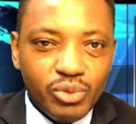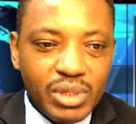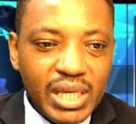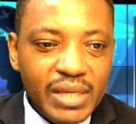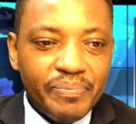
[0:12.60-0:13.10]

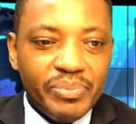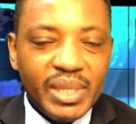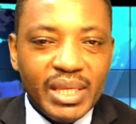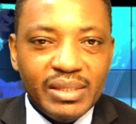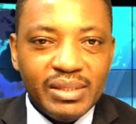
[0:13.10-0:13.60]
Today
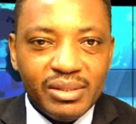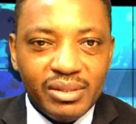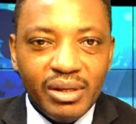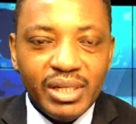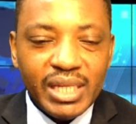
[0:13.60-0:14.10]
is
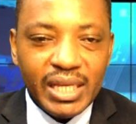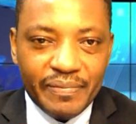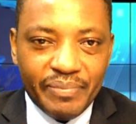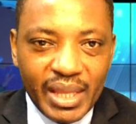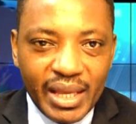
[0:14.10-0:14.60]
Sunday,